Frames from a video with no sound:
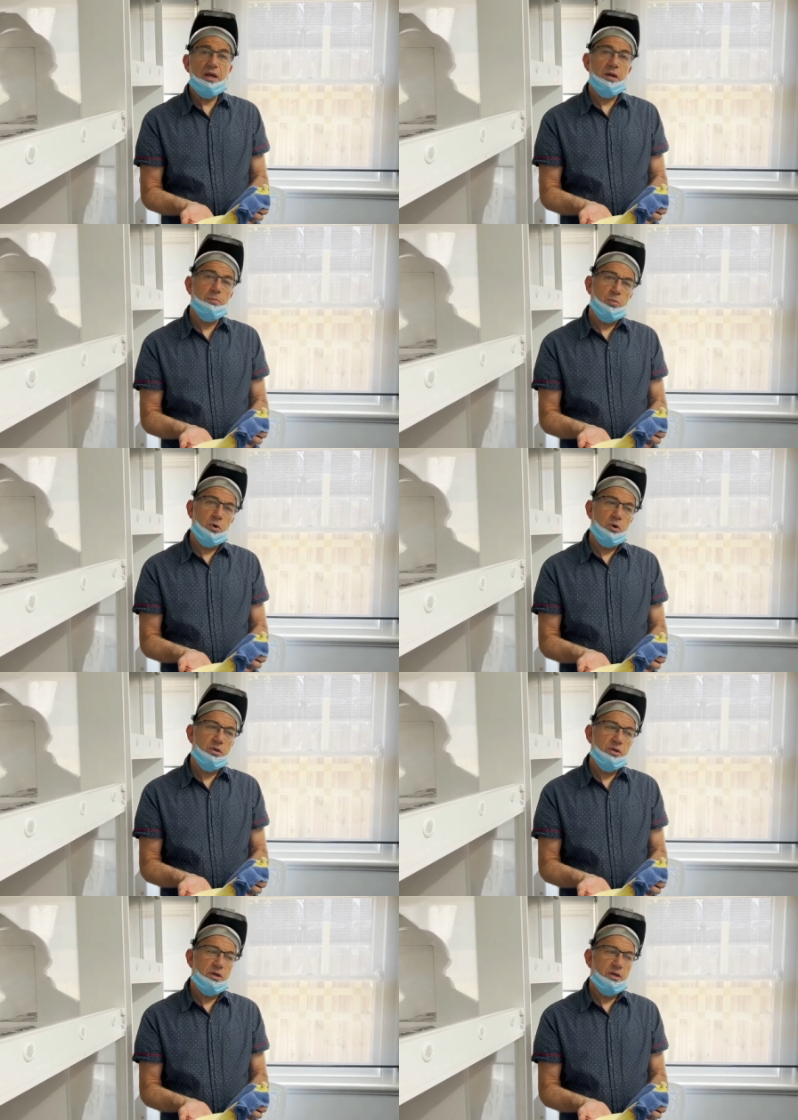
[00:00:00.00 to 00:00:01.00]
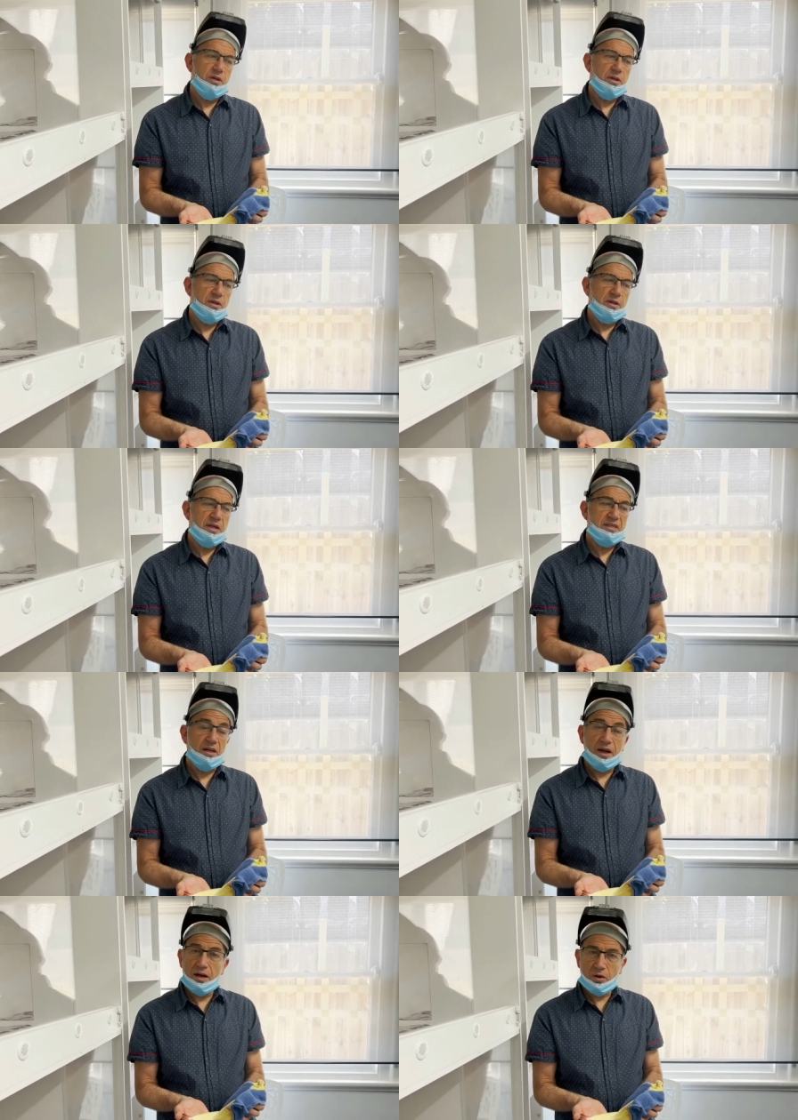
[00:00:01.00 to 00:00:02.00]
in a bird that's
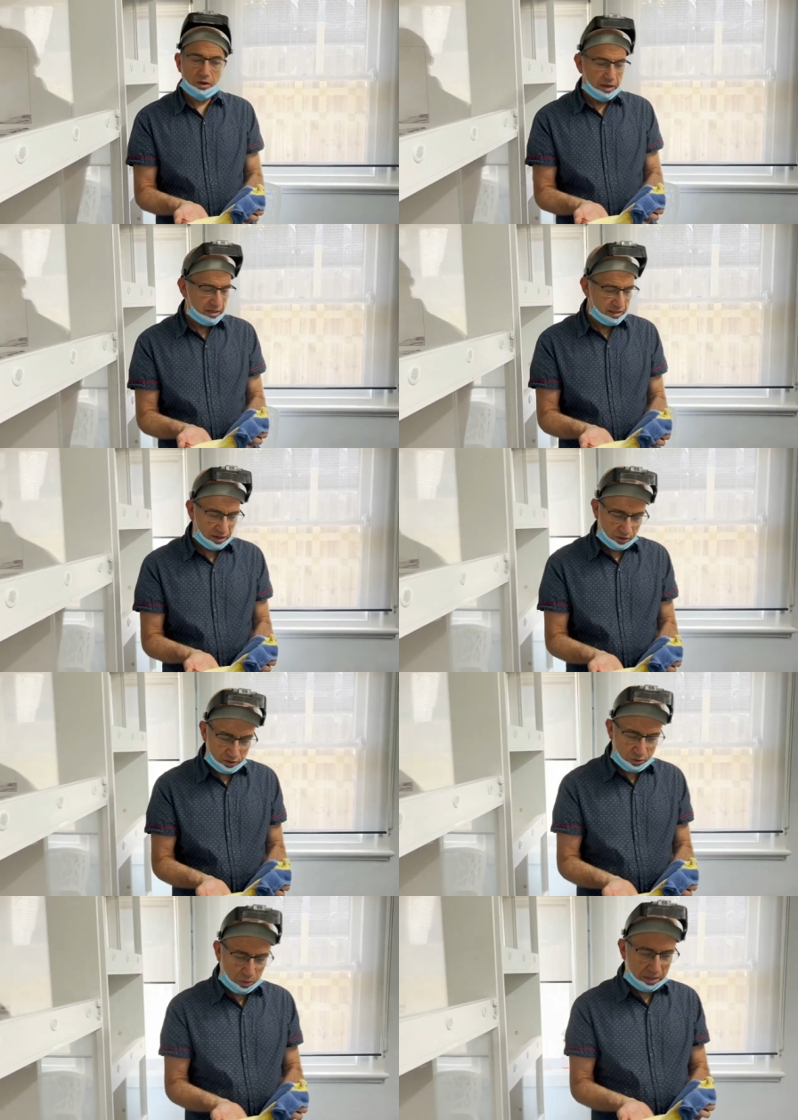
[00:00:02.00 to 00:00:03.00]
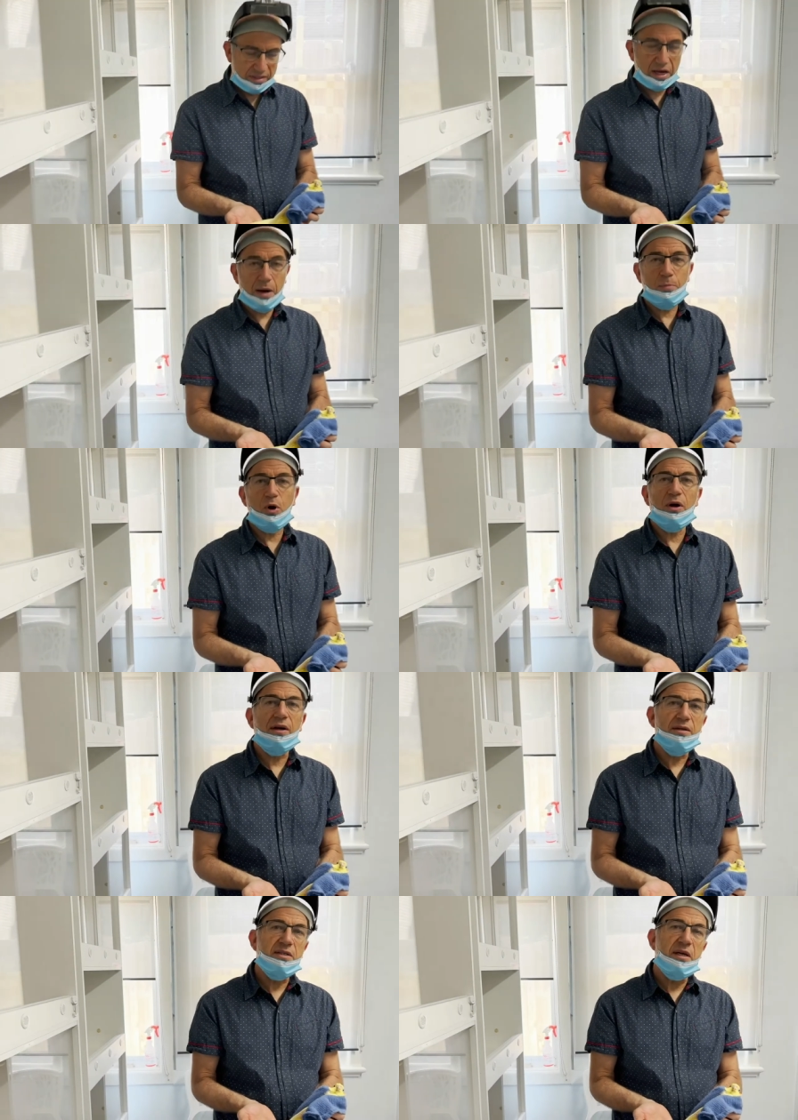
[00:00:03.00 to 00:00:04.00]
laid a lot of eggs like this one, it's
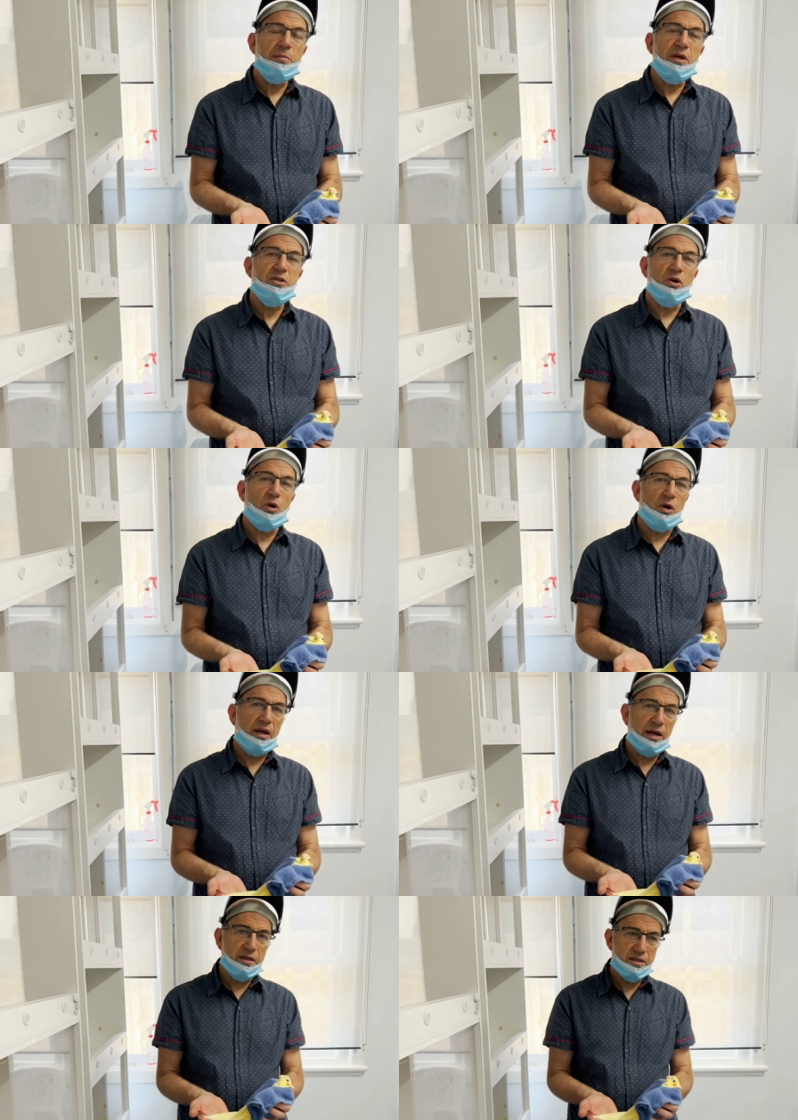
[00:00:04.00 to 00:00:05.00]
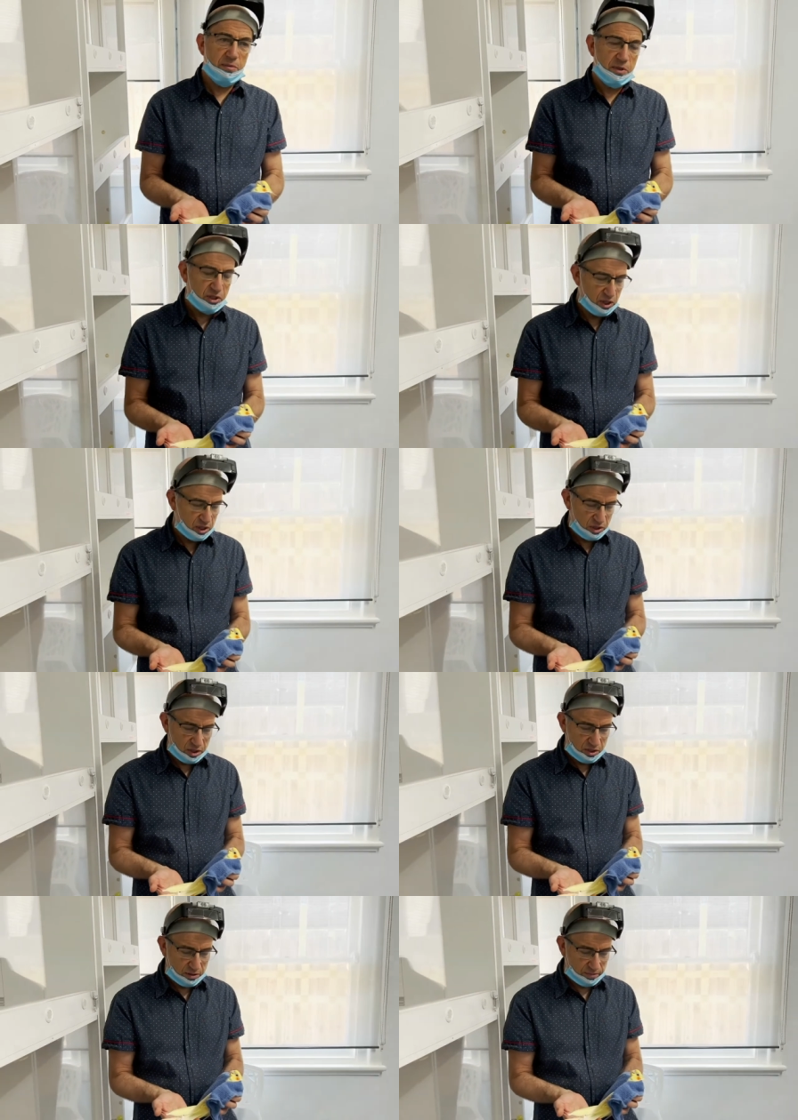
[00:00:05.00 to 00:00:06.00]
hypocalcemic, so they've got a calcium
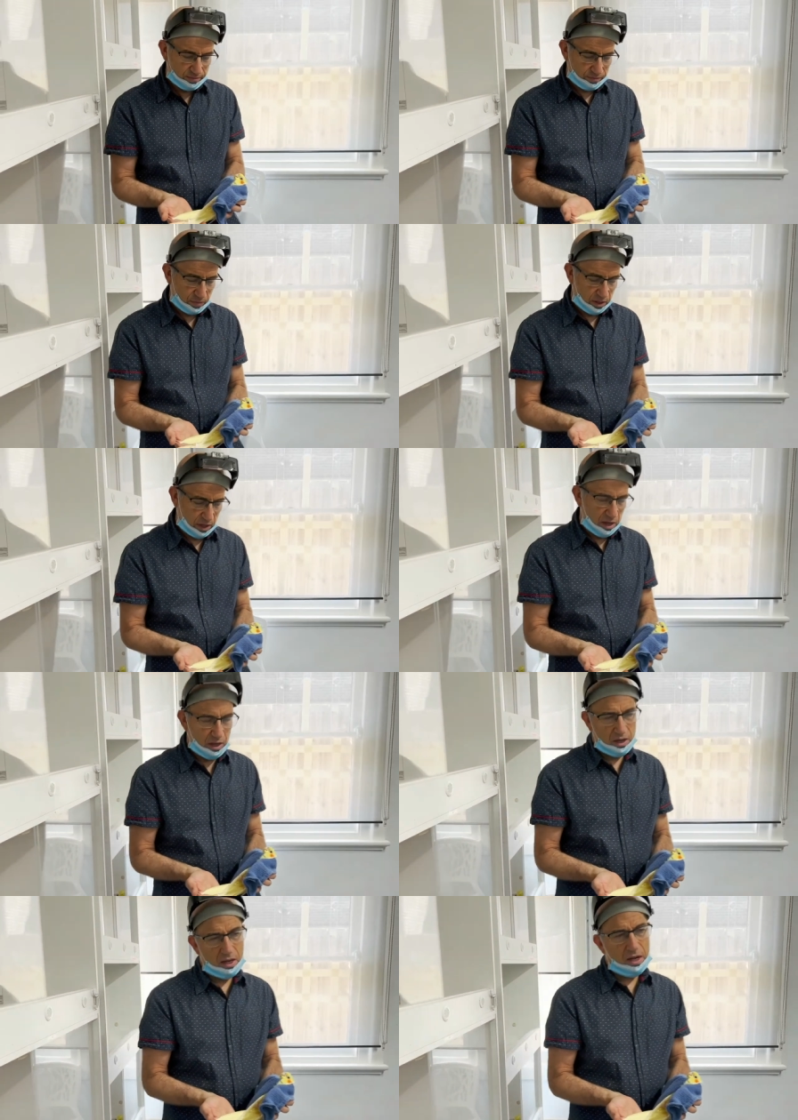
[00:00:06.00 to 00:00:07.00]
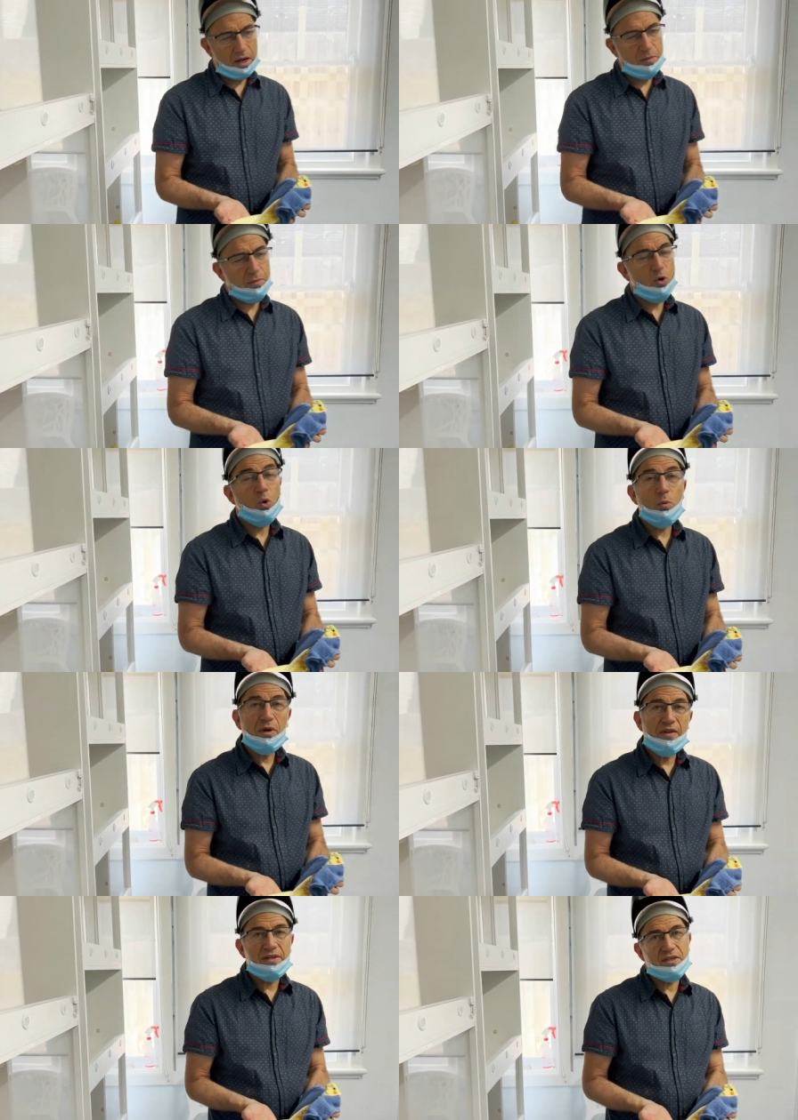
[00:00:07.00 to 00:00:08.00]
injection. Um, normally,
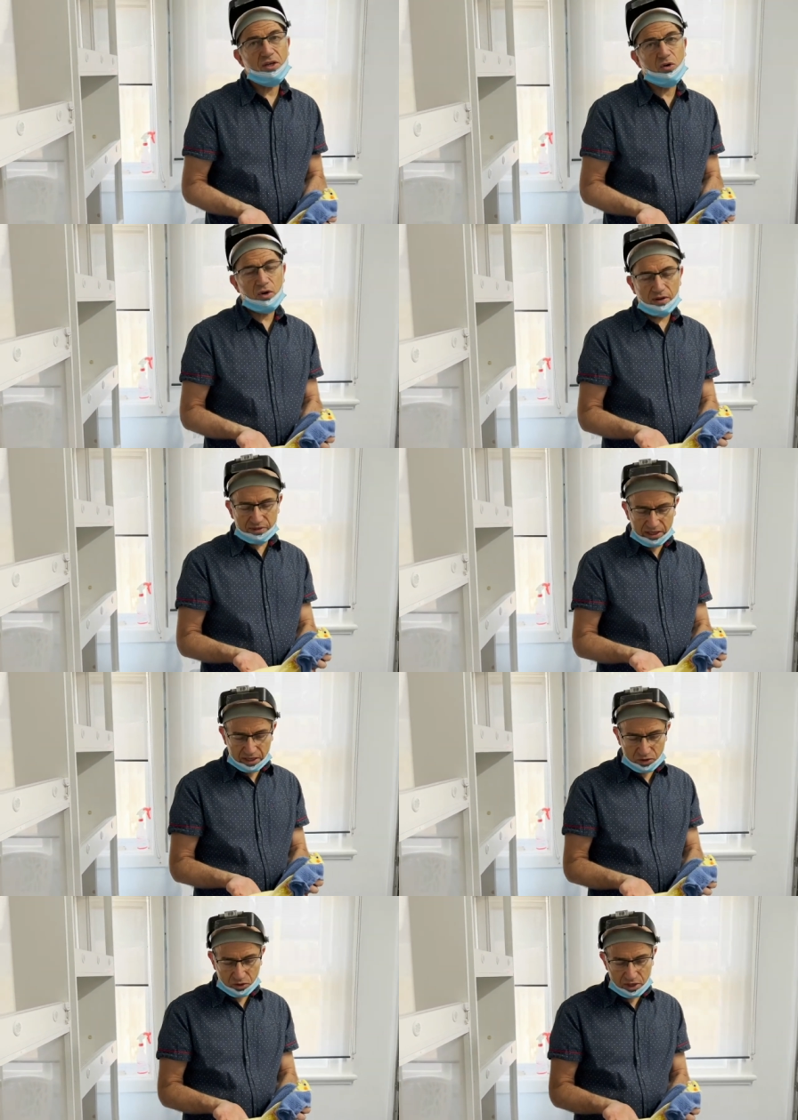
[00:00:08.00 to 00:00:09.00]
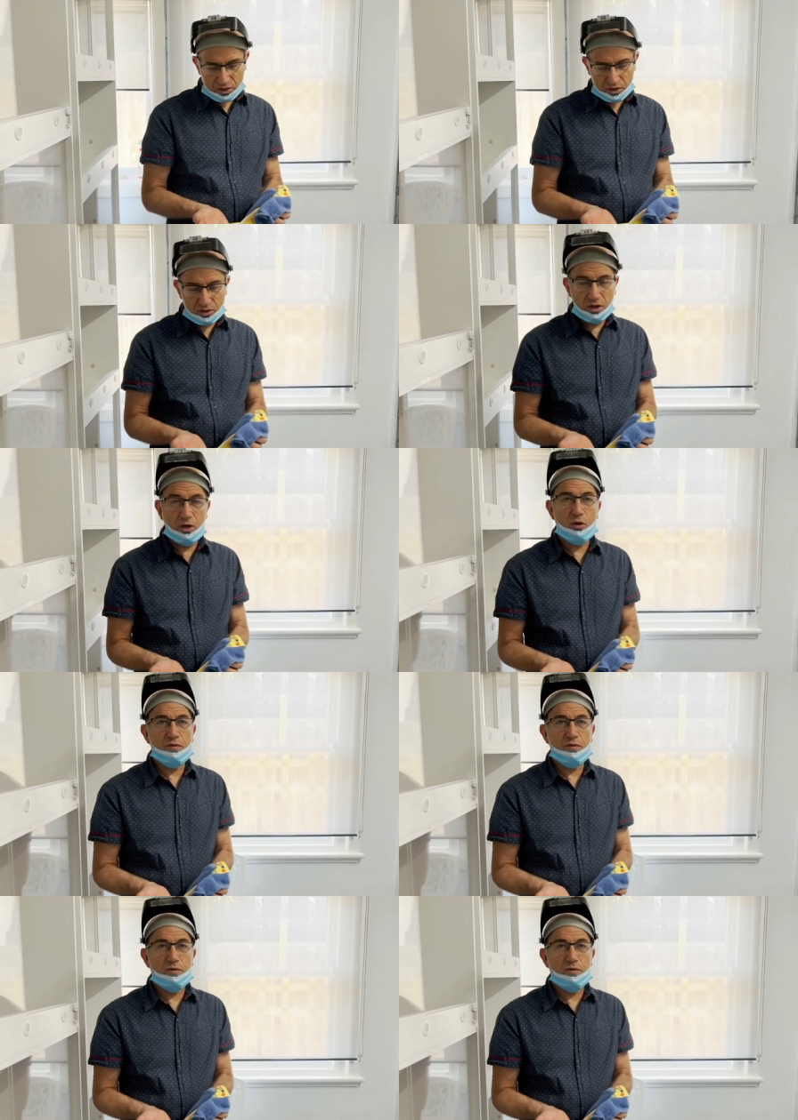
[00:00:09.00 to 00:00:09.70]
there's a degree of dehydration, so he got